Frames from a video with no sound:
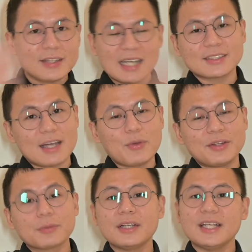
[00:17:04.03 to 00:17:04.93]
last time when
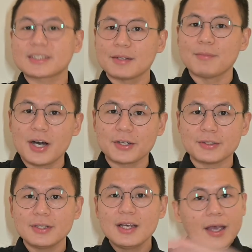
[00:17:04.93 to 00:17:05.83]
they released the
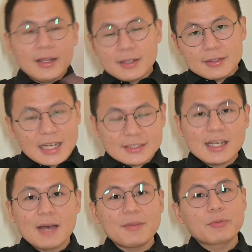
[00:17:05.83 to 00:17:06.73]
model. And the last
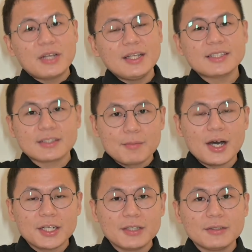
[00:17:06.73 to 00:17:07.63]
time they released the
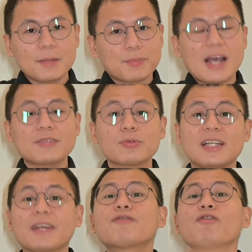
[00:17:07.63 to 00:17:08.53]
model, the price was like